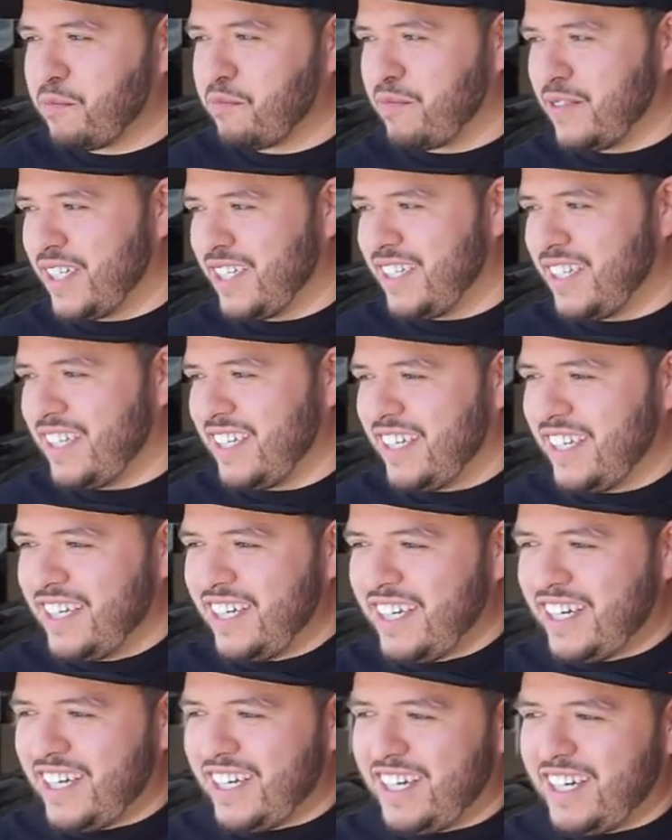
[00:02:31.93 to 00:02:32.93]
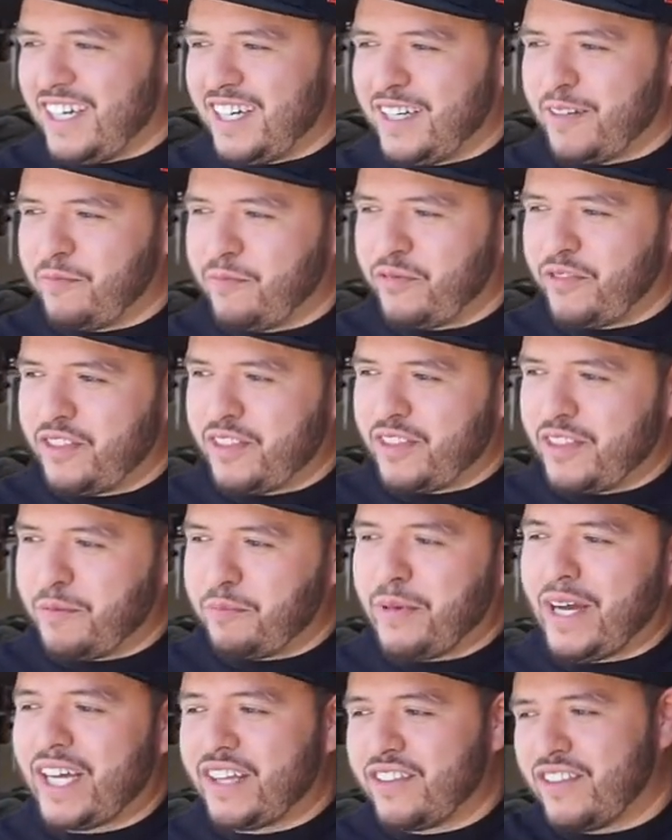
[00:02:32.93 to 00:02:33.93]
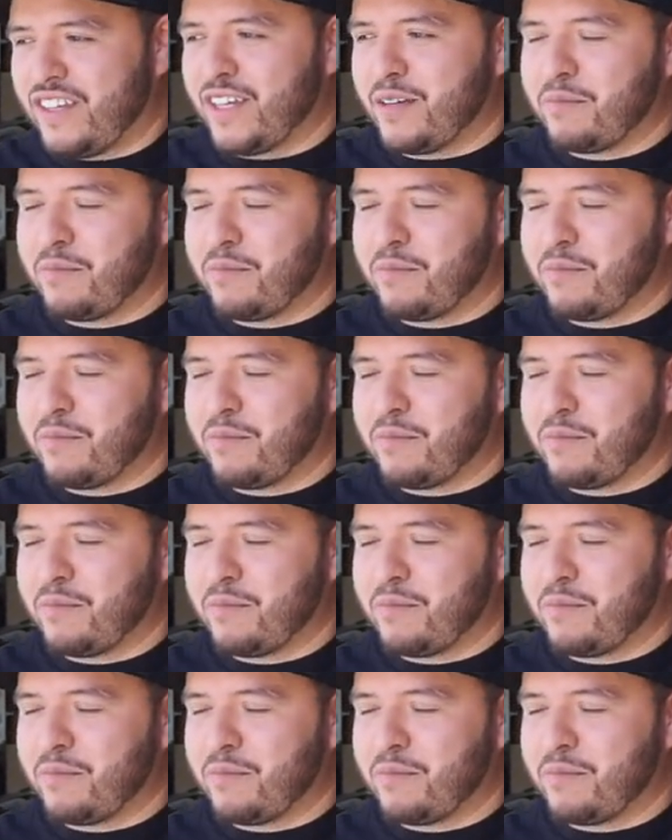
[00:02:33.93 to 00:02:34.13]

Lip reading: But the bad thing